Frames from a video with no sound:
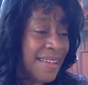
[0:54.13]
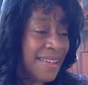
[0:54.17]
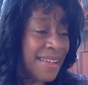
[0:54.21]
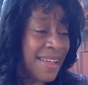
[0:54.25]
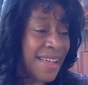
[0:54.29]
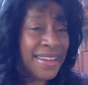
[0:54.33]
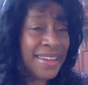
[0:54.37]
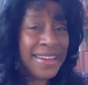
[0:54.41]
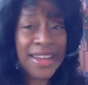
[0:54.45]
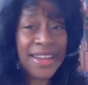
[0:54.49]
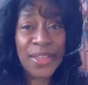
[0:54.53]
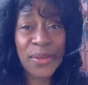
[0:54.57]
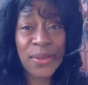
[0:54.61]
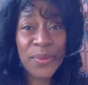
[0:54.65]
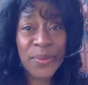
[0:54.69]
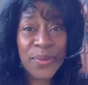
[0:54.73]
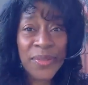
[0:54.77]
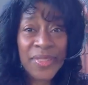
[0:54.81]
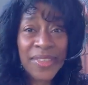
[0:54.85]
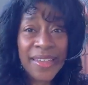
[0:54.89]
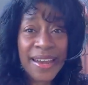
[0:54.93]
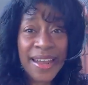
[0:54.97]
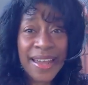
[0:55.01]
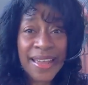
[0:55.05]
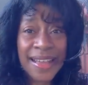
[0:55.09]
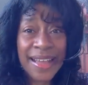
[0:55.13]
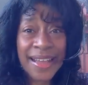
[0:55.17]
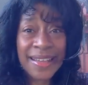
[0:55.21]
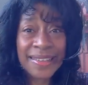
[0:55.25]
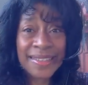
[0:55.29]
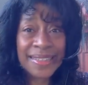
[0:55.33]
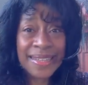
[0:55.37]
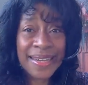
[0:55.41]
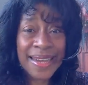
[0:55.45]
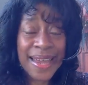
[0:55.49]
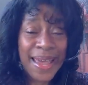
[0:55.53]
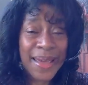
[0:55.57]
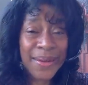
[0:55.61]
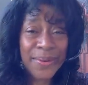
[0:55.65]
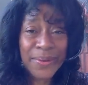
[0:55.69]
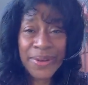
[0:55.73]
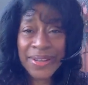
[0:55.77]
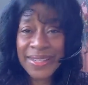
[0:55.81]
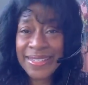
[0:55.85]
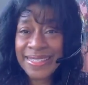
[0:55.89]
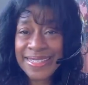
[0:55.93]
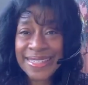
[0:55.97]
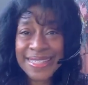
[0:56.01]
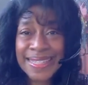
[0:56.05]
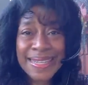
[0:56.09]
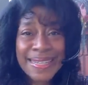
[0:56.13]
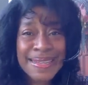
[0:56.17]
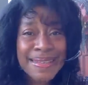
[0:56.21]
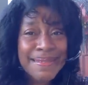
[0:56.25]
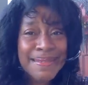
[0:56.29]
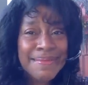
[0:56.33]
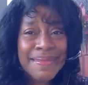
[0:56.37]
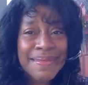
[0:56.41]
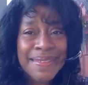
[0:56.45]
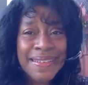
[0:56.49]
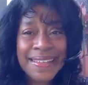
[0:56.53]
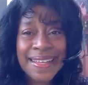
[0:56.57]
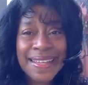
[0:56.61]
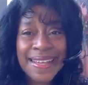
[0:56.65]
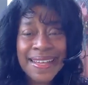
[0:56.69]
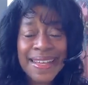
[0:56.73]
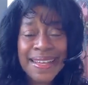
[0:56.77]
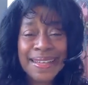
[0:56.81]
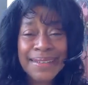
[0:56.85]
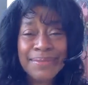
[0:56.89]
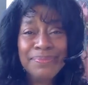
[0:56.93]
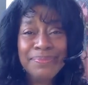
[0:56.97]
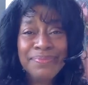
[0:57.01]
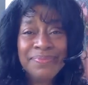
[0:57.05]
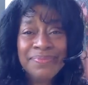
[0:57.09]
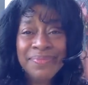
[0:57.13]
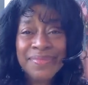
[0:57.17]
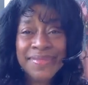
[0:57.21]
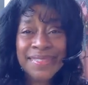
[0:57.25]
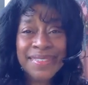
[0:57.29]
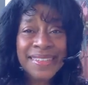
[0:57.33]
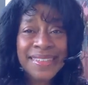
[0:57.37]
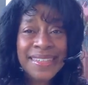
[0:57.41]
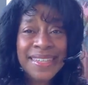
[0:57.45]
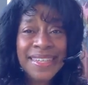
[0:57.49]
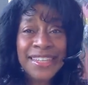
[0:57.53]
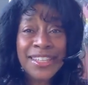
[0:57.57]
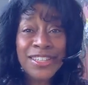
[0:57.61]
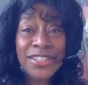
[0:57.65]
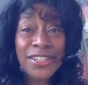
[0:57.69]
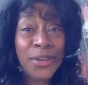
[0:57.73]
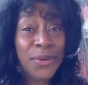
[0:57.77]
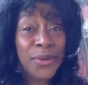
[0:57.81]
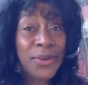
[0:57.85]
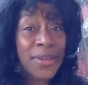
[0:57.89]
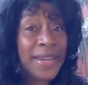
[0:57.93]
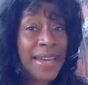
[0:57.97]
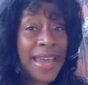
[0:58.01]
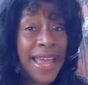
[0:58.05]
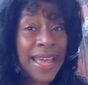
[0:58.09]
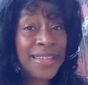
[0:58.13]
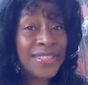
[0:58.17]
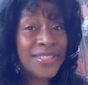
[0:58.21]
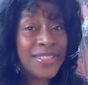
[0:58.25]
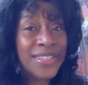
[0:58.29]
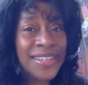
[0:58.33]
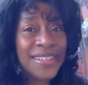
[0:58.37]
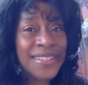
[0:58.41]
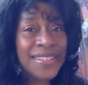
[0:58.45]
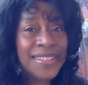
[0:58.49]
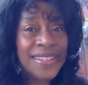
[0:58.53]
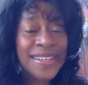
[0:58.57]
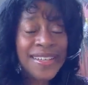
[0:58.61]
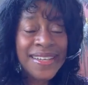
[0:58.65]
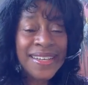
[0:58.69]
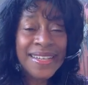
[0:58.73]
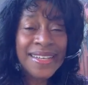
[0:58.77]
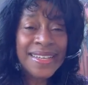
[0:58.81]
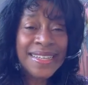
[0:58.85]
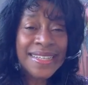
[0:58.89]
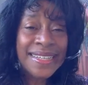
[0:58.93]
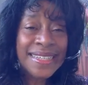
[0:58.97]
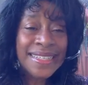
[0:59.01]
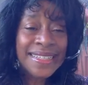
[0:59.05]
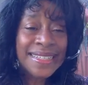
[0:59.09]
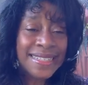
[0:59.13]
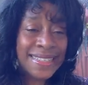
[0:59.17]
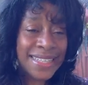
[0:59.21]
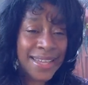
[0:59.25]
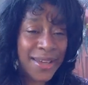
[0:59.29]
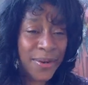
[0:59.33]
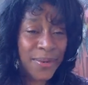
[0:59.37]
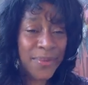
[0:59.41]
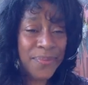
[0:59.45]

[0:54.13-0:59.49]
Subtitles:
Another one that I got today was um, no connection. So